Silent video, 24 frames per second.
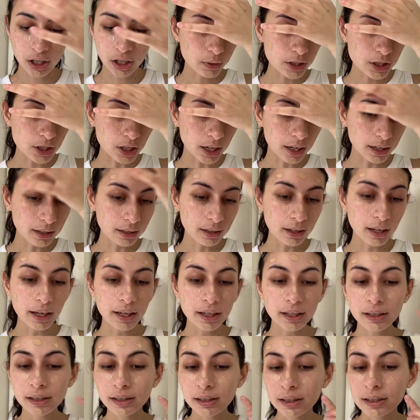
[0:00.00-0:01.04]
which I
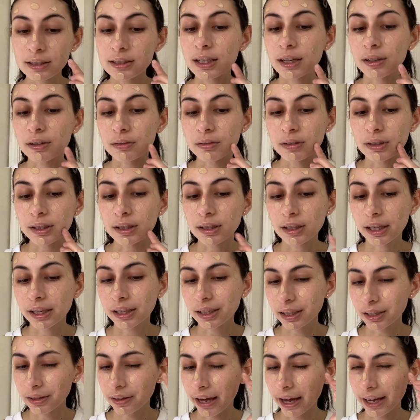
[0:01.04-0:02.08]
like because I don't really
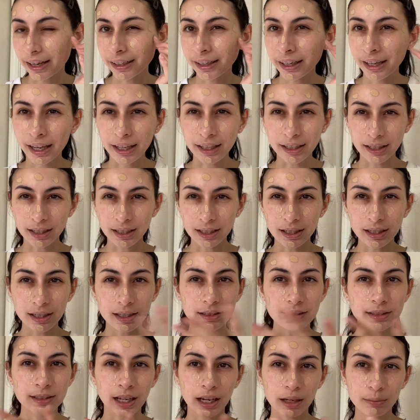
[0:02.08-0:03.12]
like that
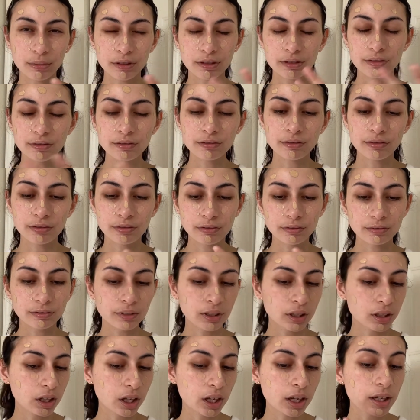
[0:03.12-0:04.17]
cakey type of
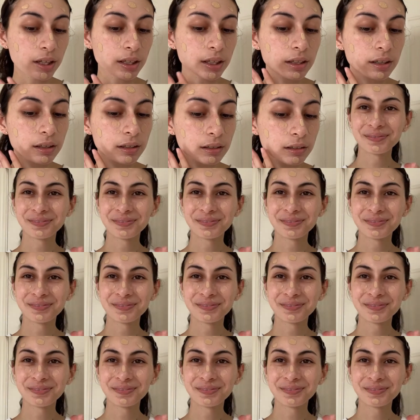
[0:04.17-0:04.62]
look.